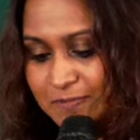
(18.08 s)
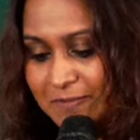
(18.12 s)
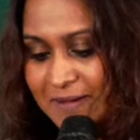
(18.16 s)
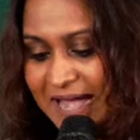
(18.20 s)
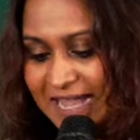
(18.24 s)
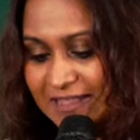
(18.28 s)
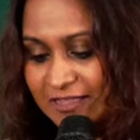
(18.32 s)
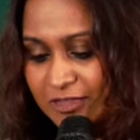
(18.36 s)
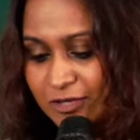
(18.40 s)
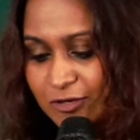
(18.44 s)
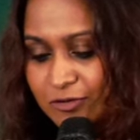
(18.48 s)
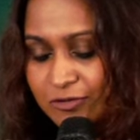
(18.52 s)

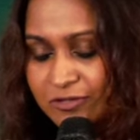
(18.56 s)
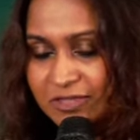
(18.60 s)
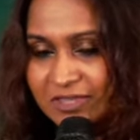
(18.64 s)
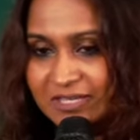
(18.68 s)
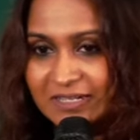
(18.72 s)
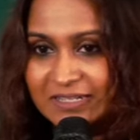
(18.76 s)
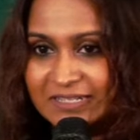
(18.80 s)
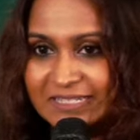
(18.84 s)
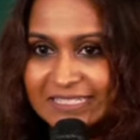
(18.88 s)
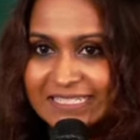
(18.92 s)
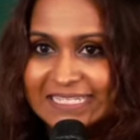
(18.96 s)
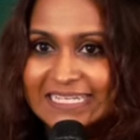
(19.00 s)
Matthew
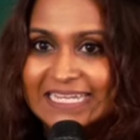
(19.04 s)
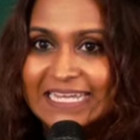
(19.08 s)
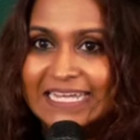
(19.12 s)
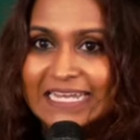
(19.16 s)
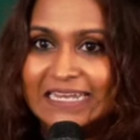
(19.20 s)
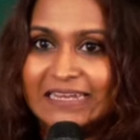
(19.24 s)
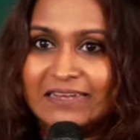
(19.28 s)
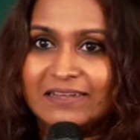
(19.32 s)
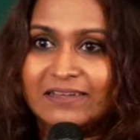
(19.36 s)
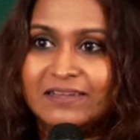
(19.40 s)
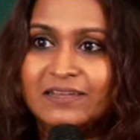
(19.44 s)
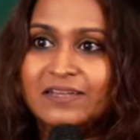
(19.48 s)

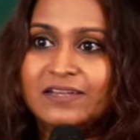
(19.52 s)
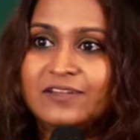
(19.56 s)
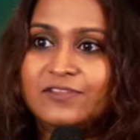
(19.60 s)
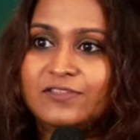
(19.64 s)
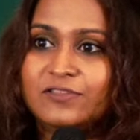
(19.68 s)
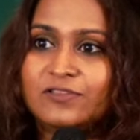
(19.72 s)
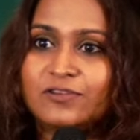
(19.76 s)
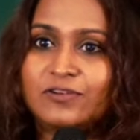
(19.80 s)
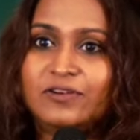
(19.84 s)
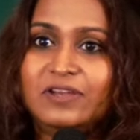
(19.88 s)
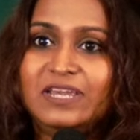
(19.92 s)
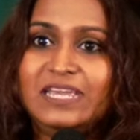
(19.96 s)

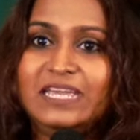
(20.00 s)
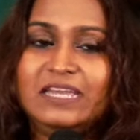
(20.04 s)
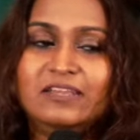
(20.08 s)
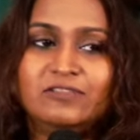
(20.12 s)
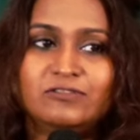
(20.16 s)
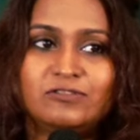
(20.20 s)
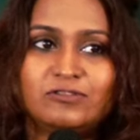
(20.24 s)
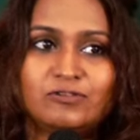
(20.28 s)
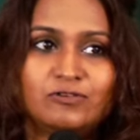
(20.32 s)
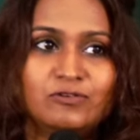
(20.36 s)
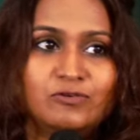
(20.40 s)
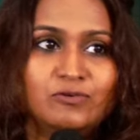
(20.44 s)
13, 3
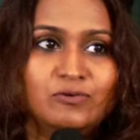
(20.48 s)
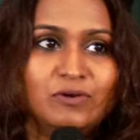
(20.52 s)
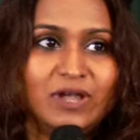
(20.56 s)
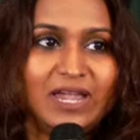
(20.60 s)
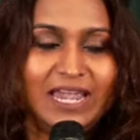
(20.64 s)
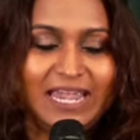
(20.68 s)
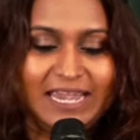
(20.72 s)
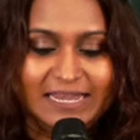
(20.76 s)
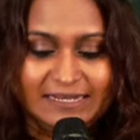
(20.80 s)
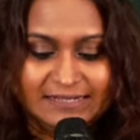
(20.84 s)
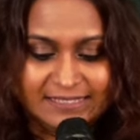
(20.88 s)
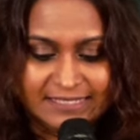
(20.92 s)
through
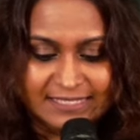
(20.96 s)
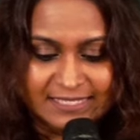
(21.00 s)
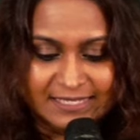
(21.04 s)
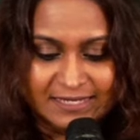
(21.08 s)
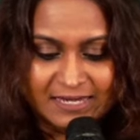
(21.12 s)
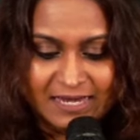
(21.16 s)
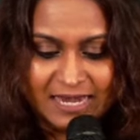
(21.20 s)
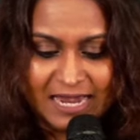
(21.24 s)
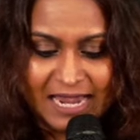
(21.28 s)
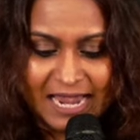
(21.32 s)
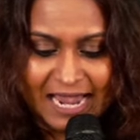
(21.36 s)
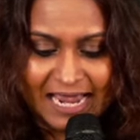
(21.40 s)
8?
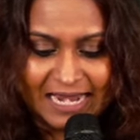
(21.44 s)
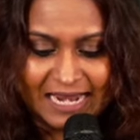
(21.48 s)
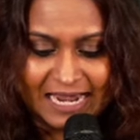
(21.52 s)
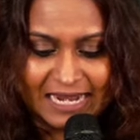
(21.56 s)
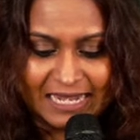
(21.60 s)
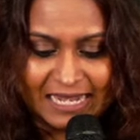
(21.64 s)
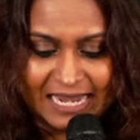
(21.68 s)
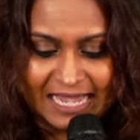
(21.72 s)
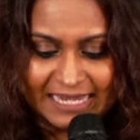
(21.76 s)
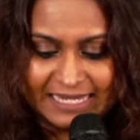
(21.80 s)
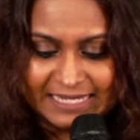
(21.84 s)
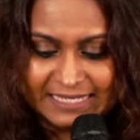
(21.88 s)
And
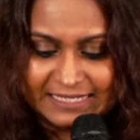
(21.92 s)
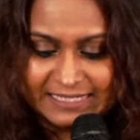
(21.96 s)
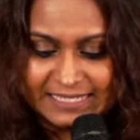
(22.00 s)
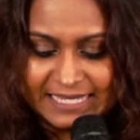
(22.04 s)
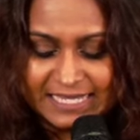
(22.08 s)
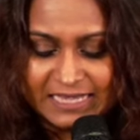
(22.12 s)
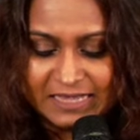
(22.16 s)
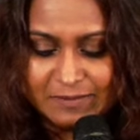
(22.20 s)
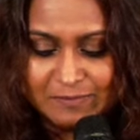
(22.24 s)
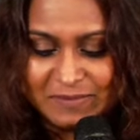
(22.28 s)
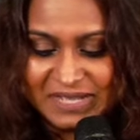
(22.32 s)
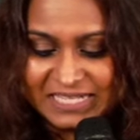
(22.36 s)
I'd like it
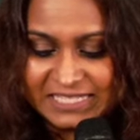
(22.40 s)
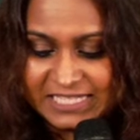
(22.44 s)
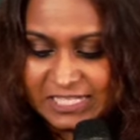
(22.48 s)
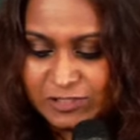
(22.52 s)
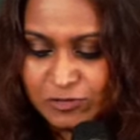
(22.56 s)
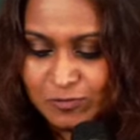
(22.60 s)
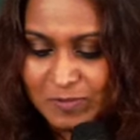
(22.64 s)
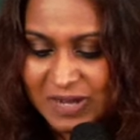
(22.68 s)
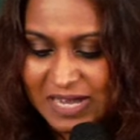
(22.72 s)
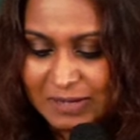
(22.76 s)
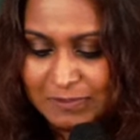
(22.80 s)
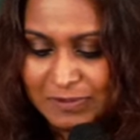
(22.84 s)
in the
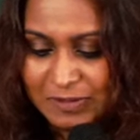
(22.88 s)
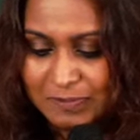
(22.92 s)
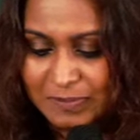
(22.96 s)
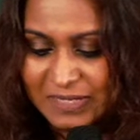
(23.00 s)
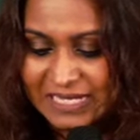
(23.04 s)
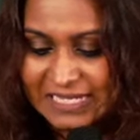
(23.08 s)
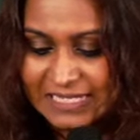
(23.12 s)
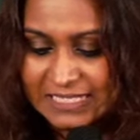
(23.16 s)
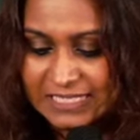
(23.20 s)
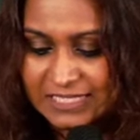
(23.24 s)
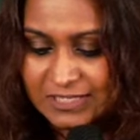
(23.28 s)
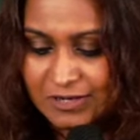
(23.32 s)
Message Bible,
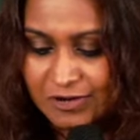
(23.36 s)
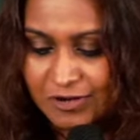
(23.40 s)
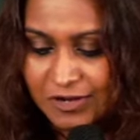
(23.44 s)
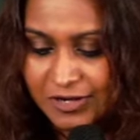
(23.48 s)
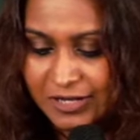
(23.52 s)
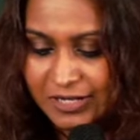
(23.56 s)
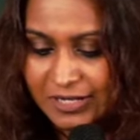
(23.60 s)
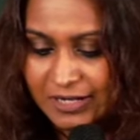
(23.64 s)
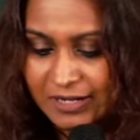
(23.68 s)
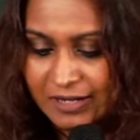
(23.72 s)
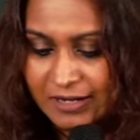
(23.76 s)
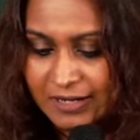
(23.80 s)
please,
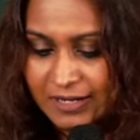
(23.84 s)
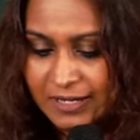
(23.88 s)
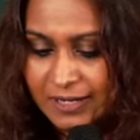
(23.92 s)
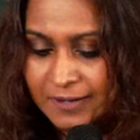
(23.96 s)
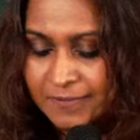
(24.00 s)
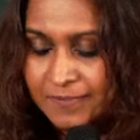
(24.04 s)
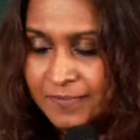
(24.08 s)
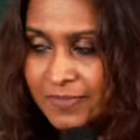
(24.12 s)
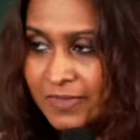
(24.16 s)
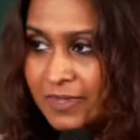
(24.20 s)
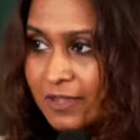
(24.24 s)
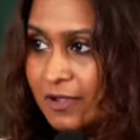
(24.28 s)
on,
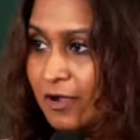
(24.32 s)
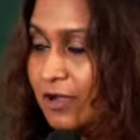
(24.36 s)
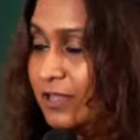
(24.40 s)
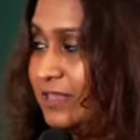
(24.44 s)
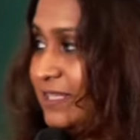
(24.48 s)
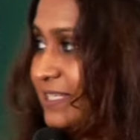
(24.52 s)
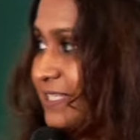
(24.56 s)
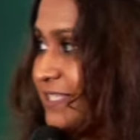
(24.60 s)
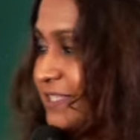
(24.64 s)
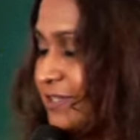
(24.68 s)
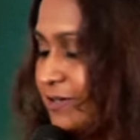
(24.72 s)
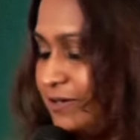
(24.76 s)

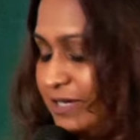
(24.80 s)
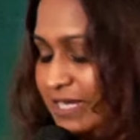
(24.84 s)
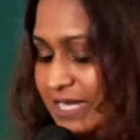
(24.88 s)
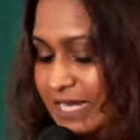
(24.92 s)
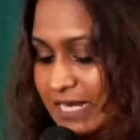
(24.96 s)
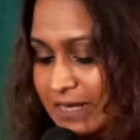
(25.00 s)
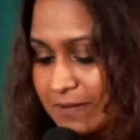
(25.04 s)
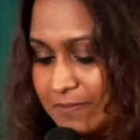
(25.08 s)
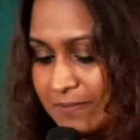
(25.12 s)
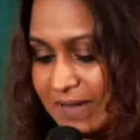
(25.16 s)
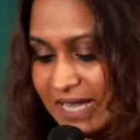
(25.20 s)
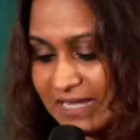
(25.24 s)
on the
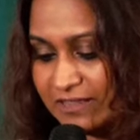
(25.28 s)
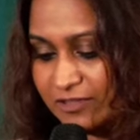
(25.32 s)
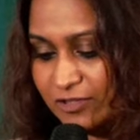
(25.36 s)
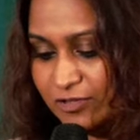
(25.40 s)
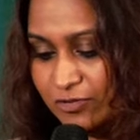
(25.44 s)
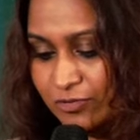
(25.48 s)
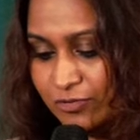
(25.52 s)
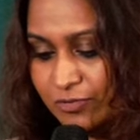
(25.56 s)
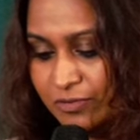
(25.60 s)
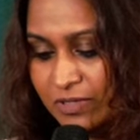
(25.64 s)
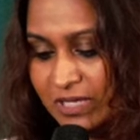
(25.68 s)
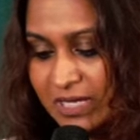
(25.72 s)
screen.
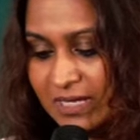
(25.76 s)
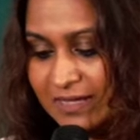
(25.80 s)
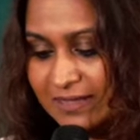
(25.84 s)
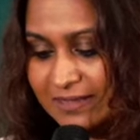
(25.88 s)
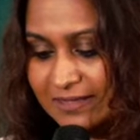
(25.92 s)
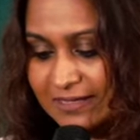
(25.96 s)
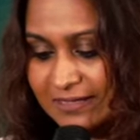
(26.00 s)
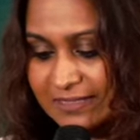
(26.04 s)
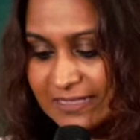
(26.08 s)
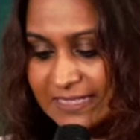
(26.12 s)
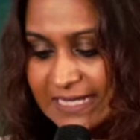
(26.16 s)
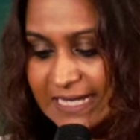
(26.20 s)
Matthew
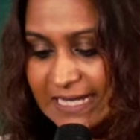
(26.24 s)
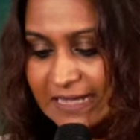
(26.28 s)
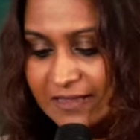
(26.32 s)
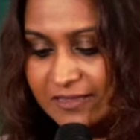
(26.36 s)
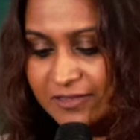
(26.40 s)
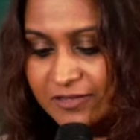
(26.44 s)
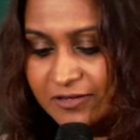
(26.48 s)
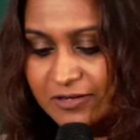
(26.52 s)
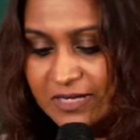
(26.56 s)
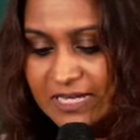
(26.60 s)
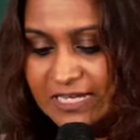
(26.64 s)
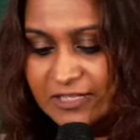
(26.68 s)

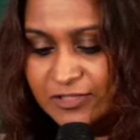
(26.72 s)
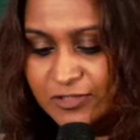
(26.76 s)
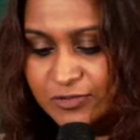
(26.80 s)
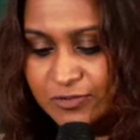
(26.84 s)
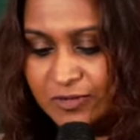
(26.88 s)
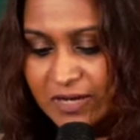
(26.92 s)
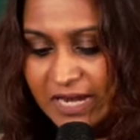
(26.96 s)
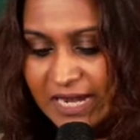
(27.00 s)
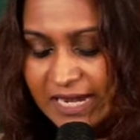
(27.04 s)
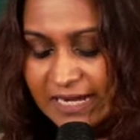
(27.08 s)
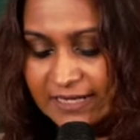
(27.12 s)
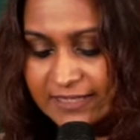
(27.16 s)
13, 3
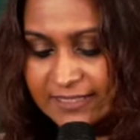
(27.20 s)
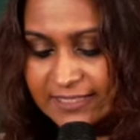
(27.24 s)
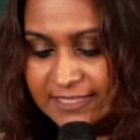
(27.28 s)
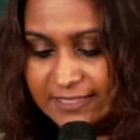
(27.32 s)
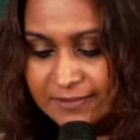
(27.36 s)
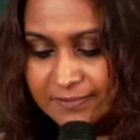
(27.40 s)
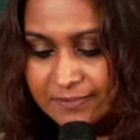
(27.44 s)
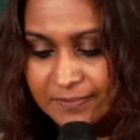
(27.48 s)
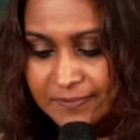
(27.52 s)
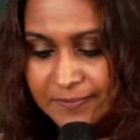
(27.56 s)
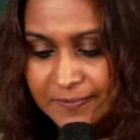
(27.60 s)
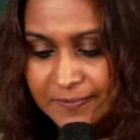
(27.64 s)
to 8.